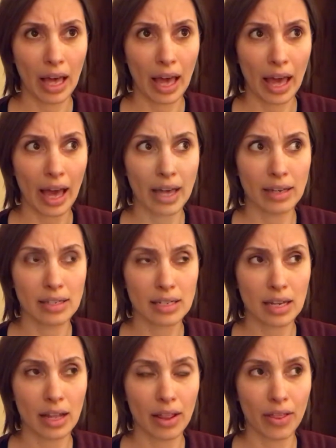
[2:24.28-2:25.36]
And
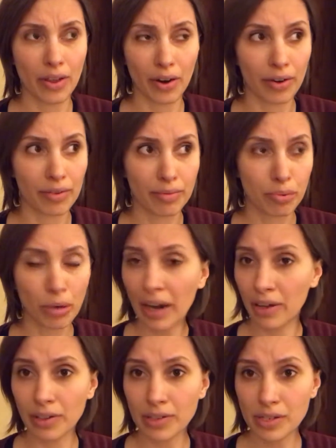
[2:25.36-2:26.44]
they're
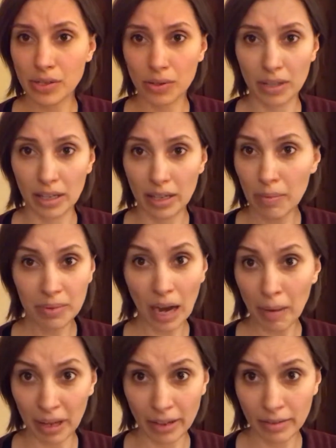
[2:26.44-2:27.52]
perennials, so they keep
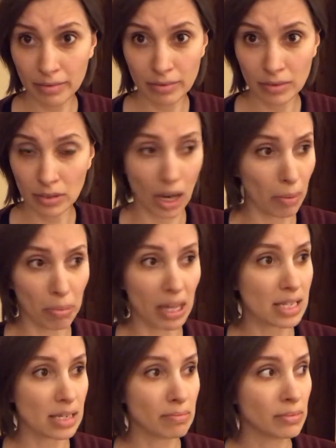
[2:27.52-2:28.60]
coming. God bless
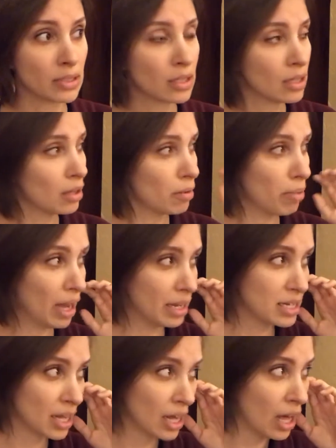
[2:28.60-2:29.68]
them.
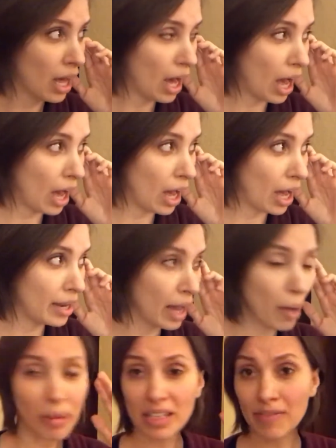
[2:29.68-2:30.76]
But
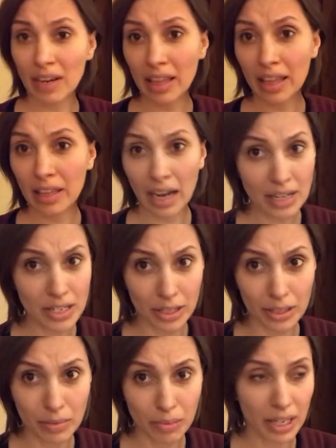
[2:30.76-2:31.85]
not because of anything that I
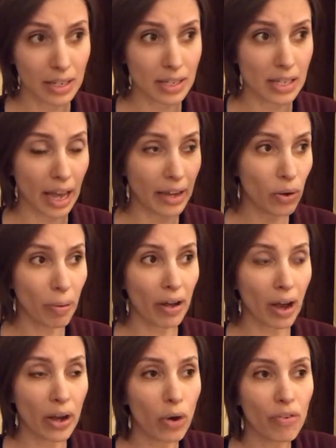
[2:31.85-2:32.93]
do, because I go over
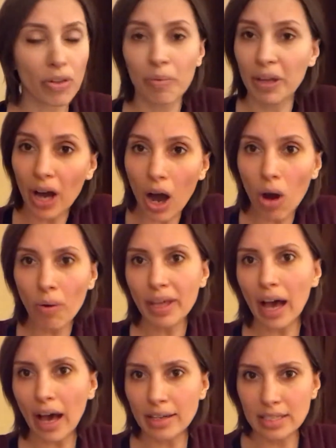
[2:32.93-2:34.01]
there and I'm like, oh
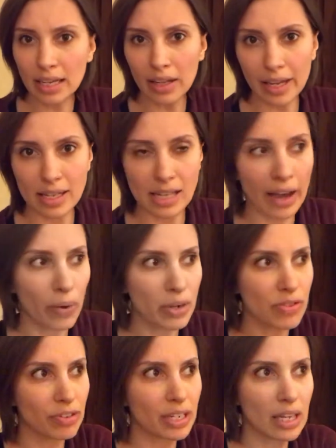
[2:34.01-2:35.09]
yeah, dahlias. I
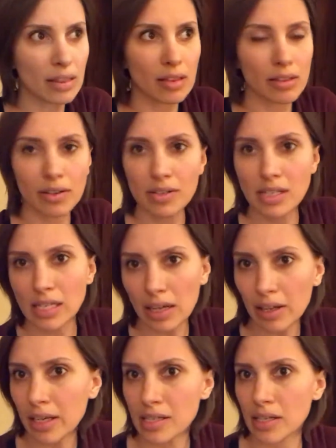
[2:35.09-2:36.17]
always forget that there's
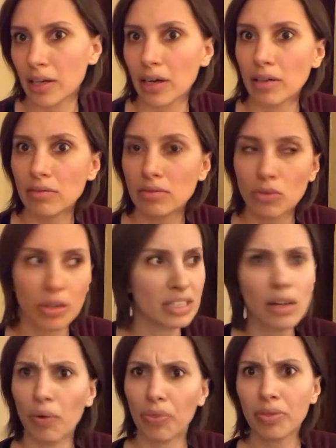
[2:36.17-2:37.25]
dahlias here. Or
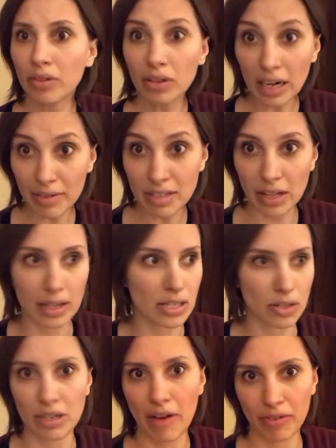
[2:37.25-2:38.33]
no, they're not even dahlias,
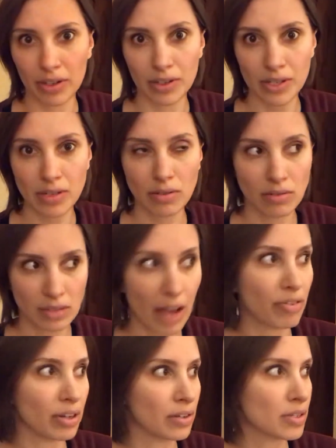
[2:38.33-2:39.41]
they're daffodils.
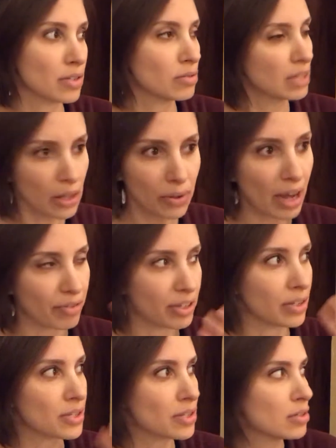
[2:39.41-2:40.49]
Daffodils. Yellow
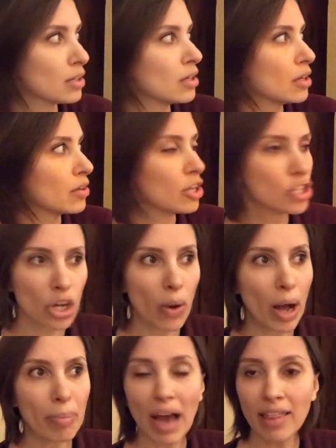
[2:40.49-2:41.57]
daffodils. They show
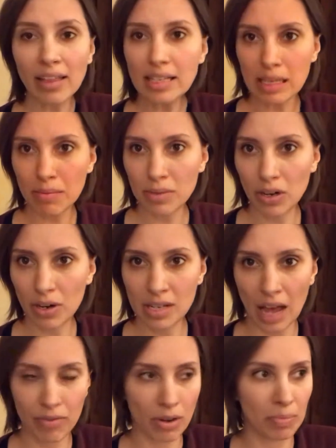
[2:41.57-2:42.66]
up. I think some years
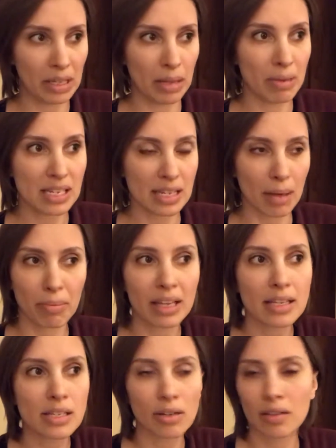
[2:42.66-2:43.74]
I've completely missed them
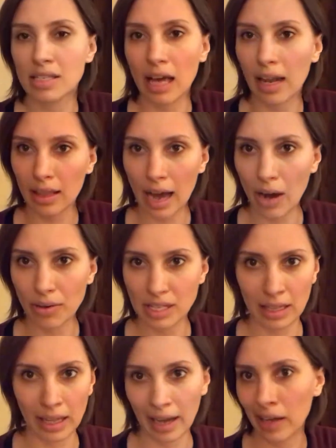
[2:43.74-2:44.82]
because they're on the side of the house
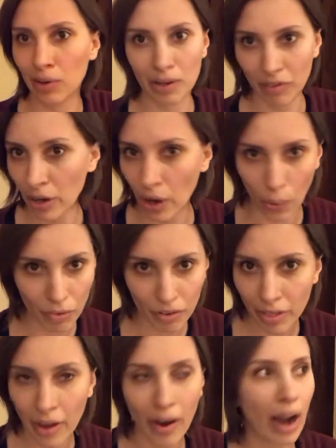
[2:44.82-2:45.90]
and like I don't even go over
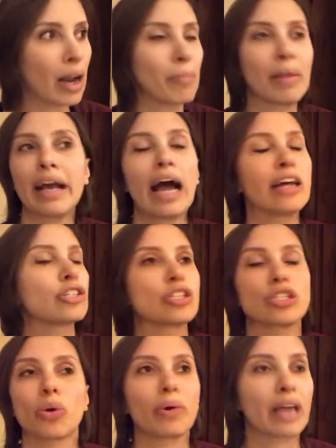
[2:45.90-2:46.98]
there and I'm like, I just
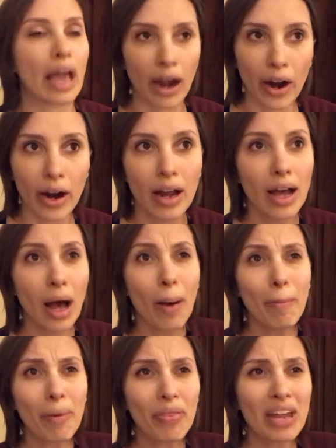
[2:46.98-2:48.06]
don't care.
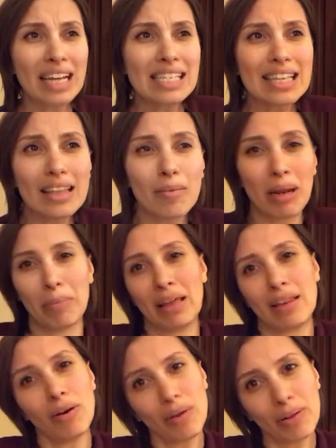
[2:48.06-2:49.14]
But then I see them and I'm like,
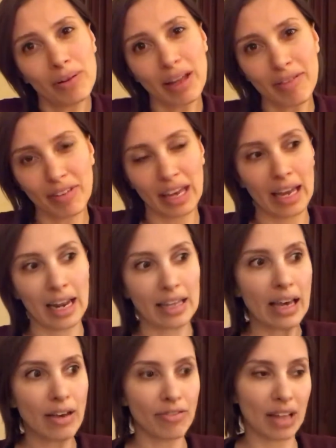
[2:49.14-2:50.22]
oh, they're lovely and I
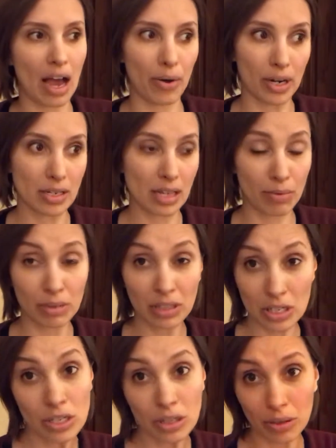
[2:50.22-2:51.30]
like flowers. I really
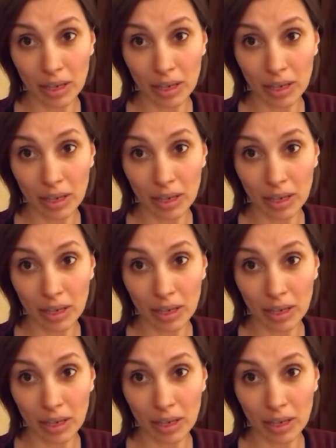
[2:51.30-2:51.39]
do.